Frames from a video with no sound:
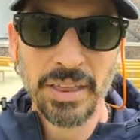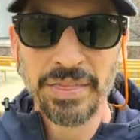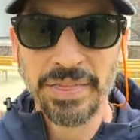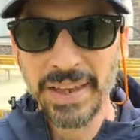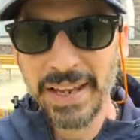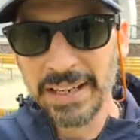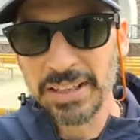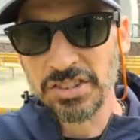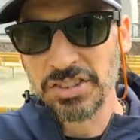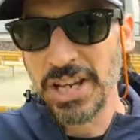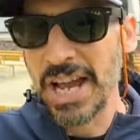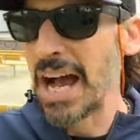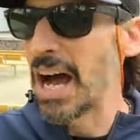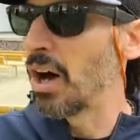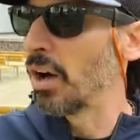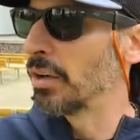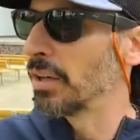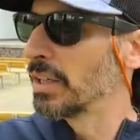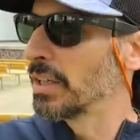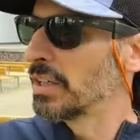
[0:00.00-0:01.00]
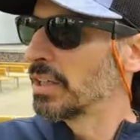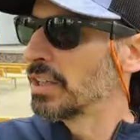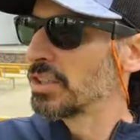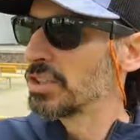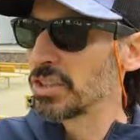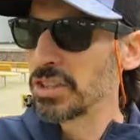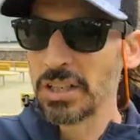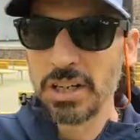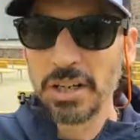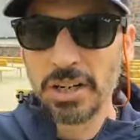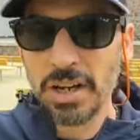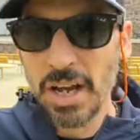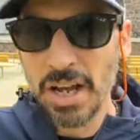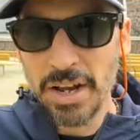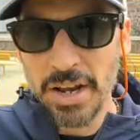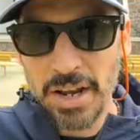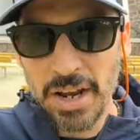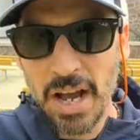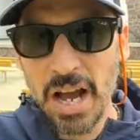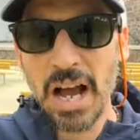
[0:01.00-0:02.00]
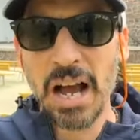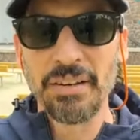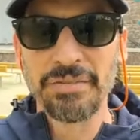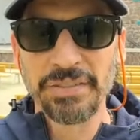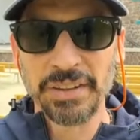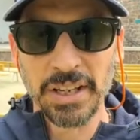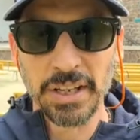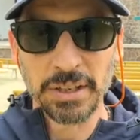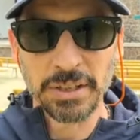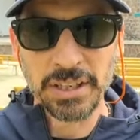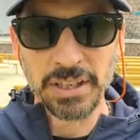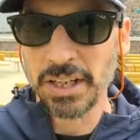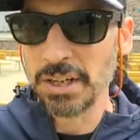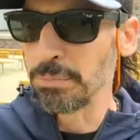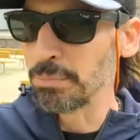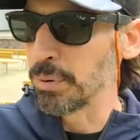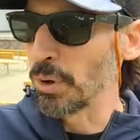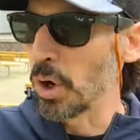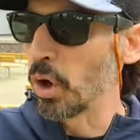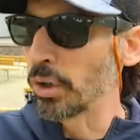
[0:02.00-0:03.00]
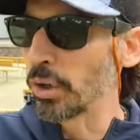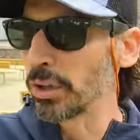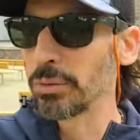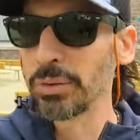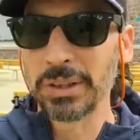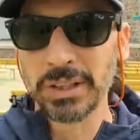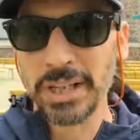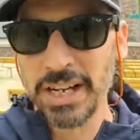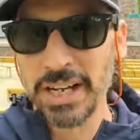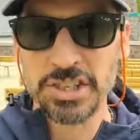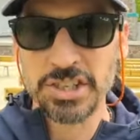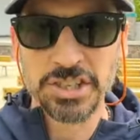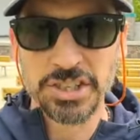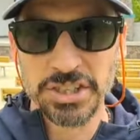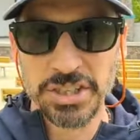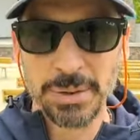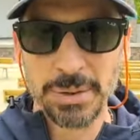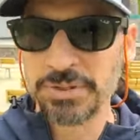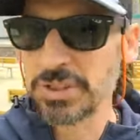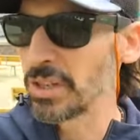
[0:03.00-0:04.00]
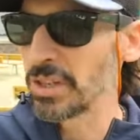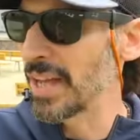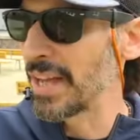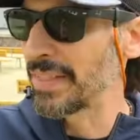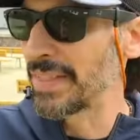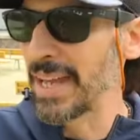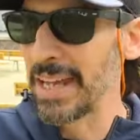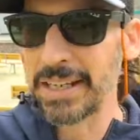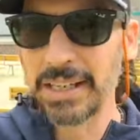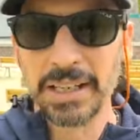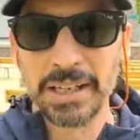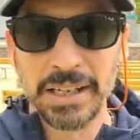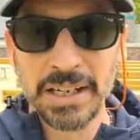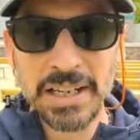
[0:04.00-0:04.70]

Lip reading: things out enough in a broken relationship so that the